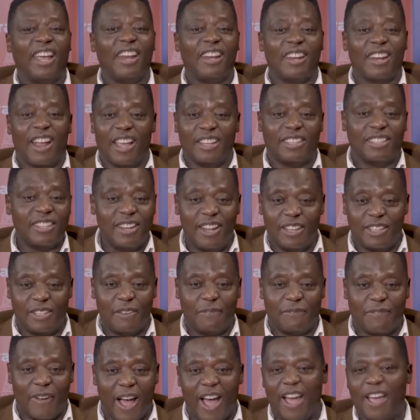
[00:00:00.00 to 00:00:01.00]
in
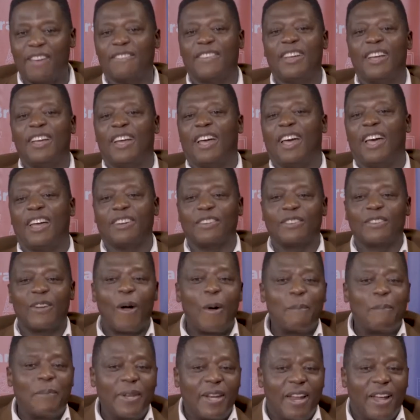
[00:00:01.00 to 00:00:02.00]
1985, and
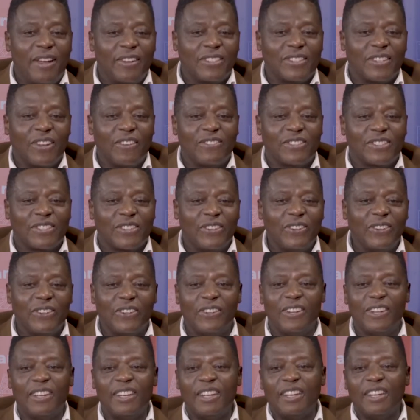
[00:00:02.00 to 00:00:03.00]
dropping out of
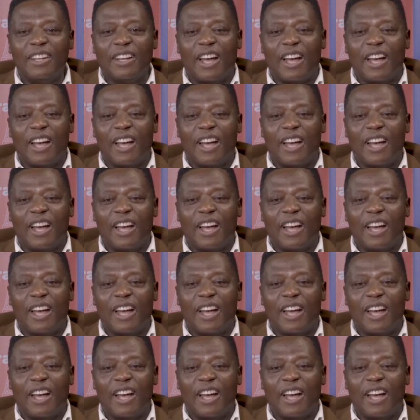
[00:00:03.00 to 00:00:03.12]
school,